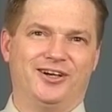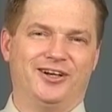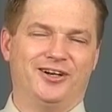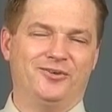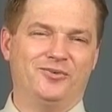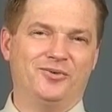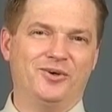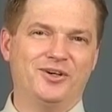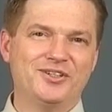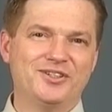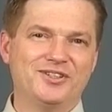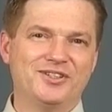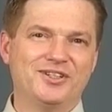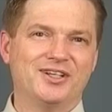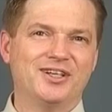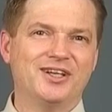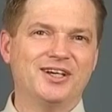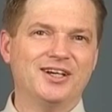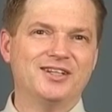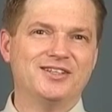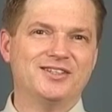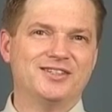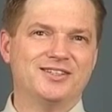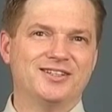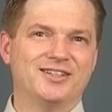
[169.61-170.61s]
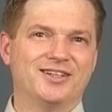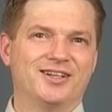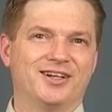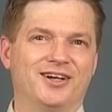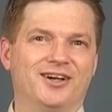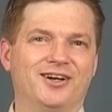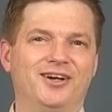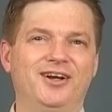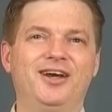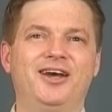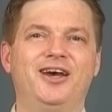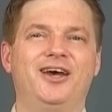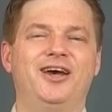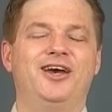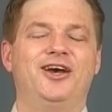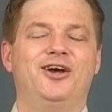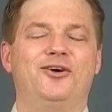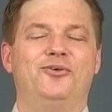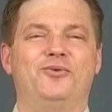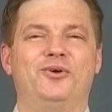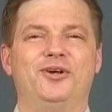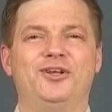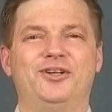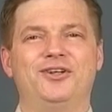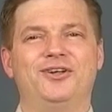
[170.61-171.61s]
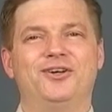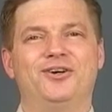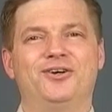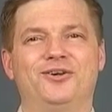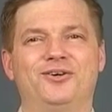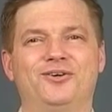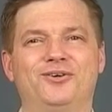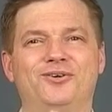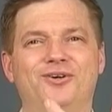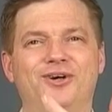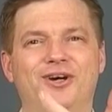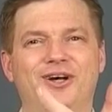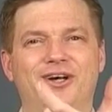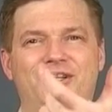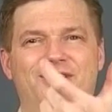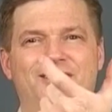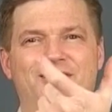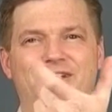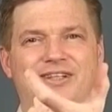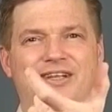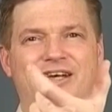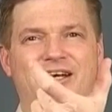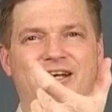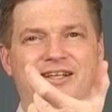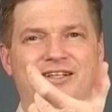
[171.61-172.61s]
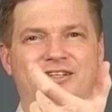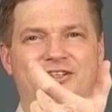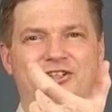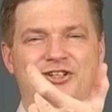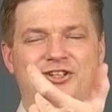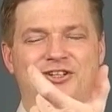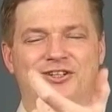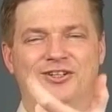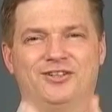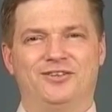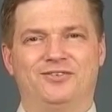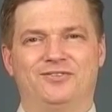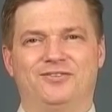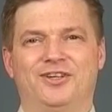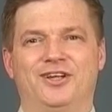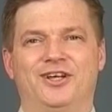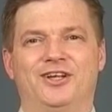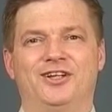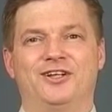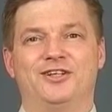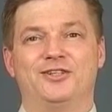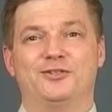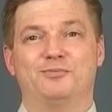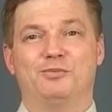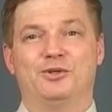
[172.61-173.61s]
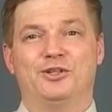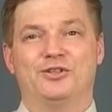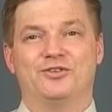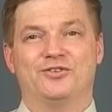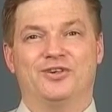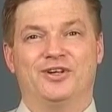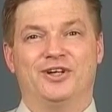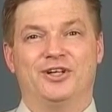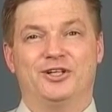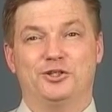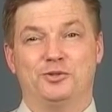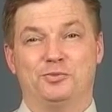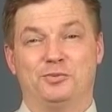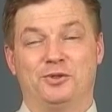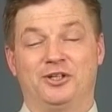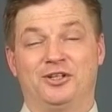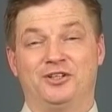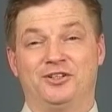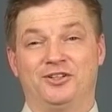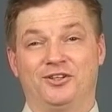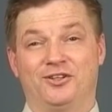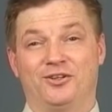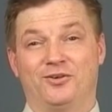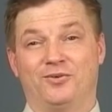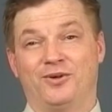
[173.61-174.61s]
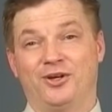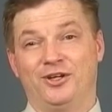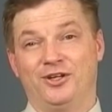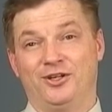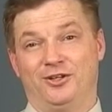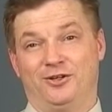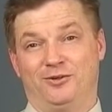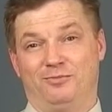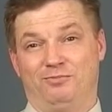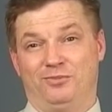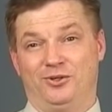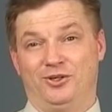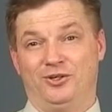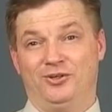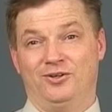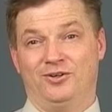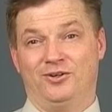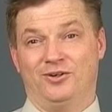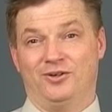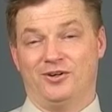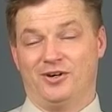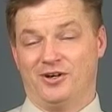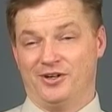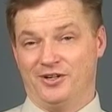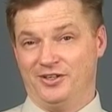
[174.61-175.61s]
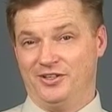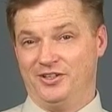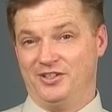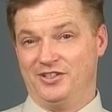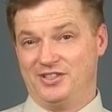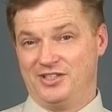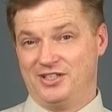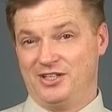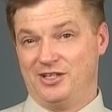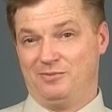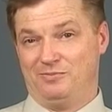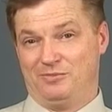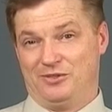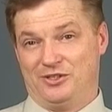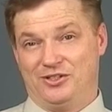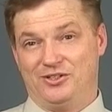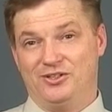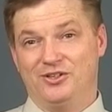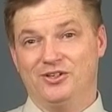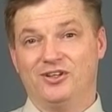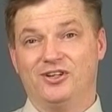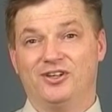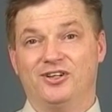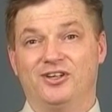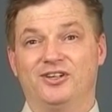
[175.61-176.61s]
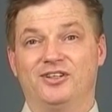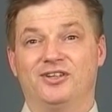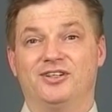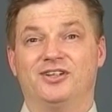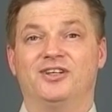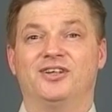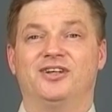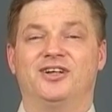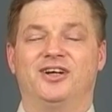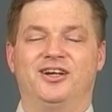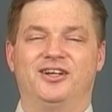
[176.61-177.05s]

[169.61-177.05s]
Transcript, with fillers: And once it gets there, we know that that chunk of data has been transmitted to the right computer on the same circuit,